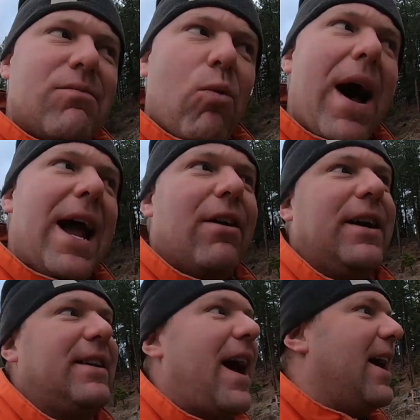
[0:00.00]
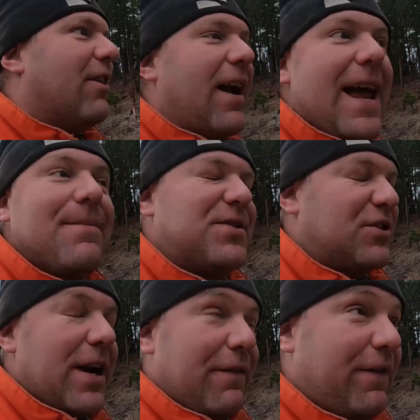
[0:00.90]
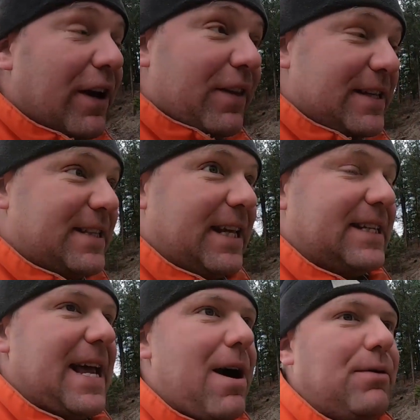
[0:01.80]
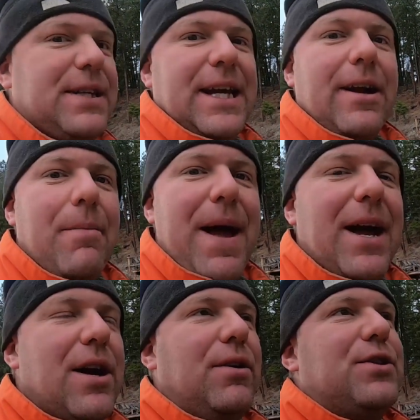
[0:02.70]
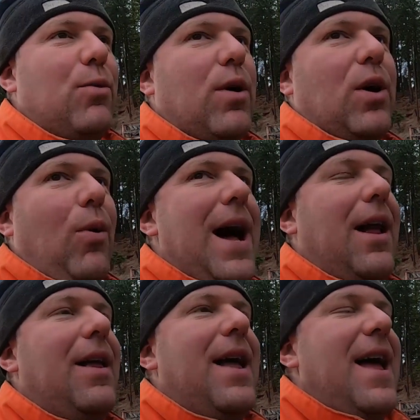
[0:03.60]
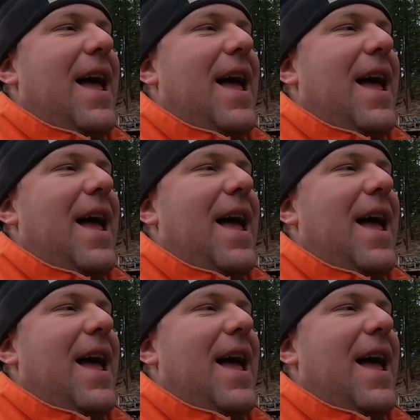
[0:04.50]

wiring diagrams and try to figure these things out to get our backhoe to work well.